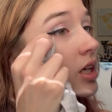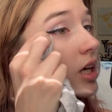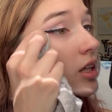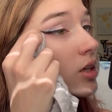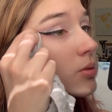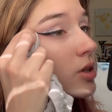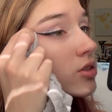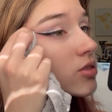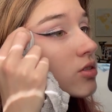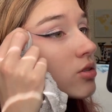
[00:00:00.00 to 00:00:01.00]
And then I'm
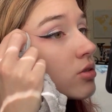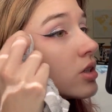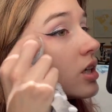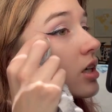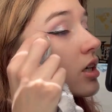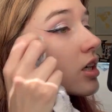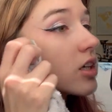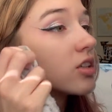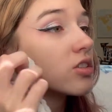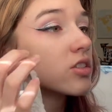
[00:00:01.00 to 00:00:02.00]
also going
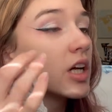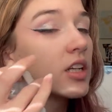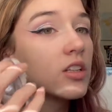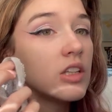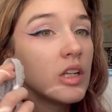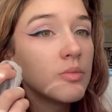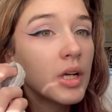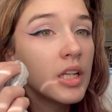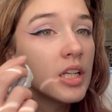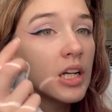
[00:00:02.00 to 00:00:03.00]
to just kind of clean up
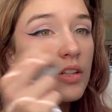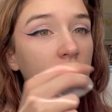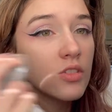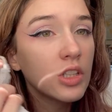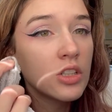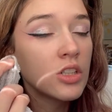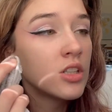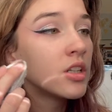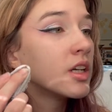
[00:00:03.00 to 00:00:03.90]
any kind of glitter